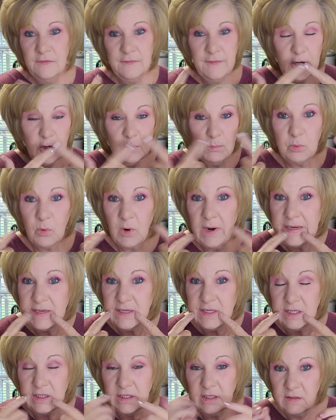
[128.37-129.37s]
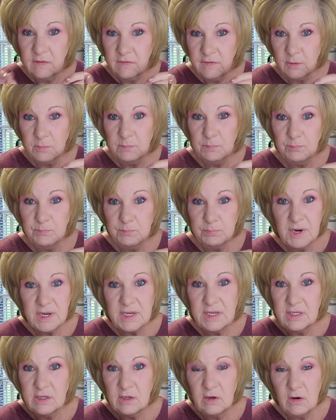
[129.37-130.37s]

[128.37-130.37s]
they're breaking, they're breaking